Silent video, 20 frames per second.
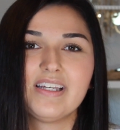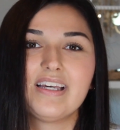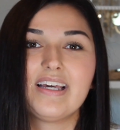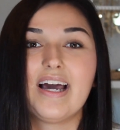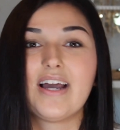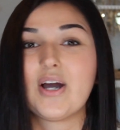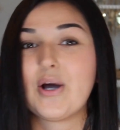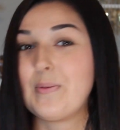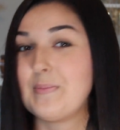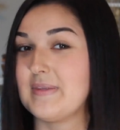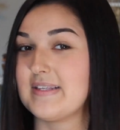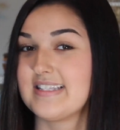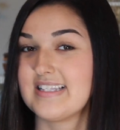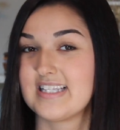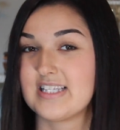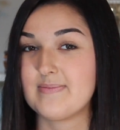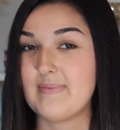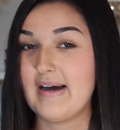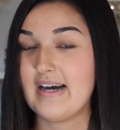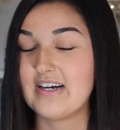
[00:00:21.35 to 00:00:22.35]
I hope this
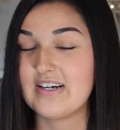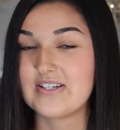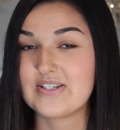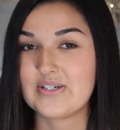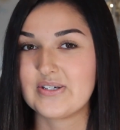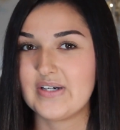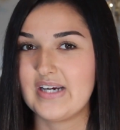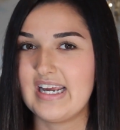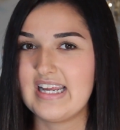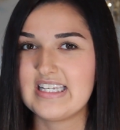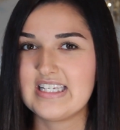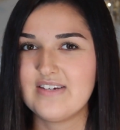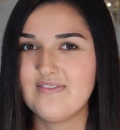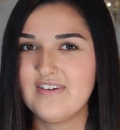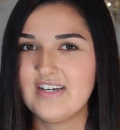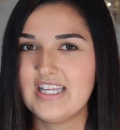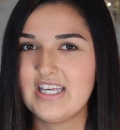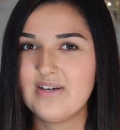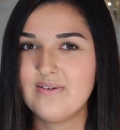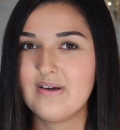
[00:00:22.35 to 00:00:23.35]
inspires
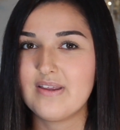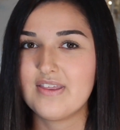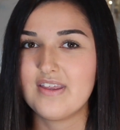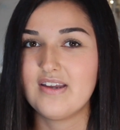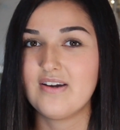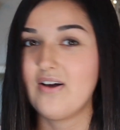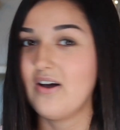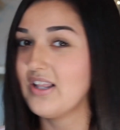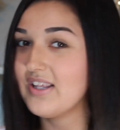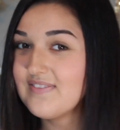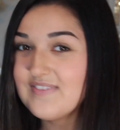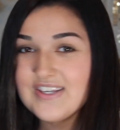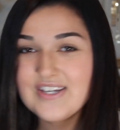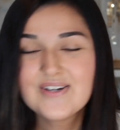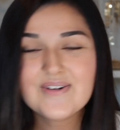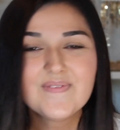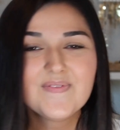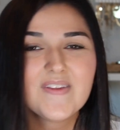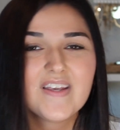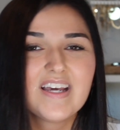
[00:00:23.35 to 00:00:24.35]
creativity within all of
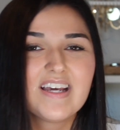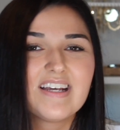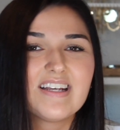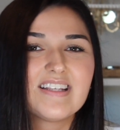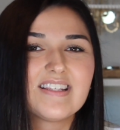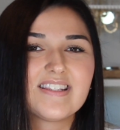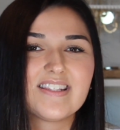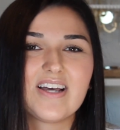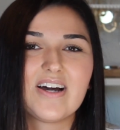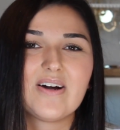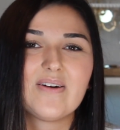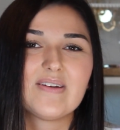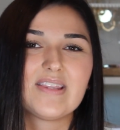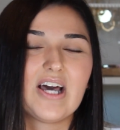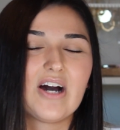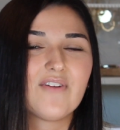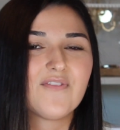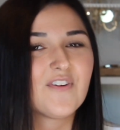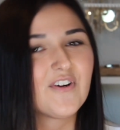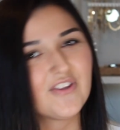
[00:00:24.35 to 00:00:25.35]
you. So
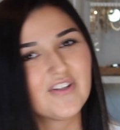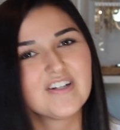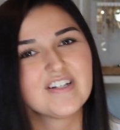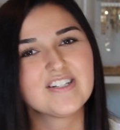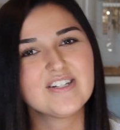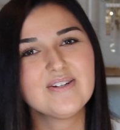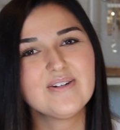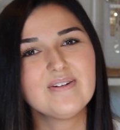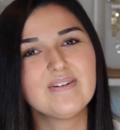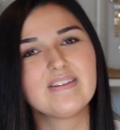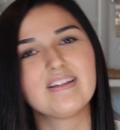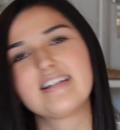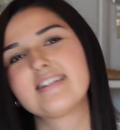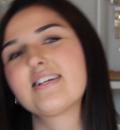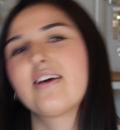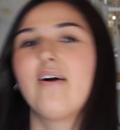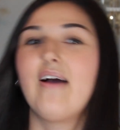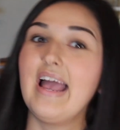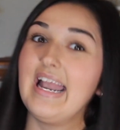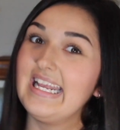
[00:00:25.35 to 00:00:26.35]
without further ado, let's
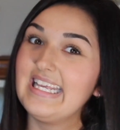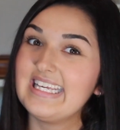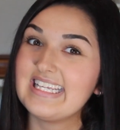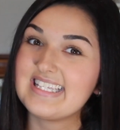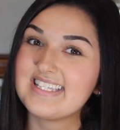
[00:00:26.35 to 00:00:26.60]
go ahead and get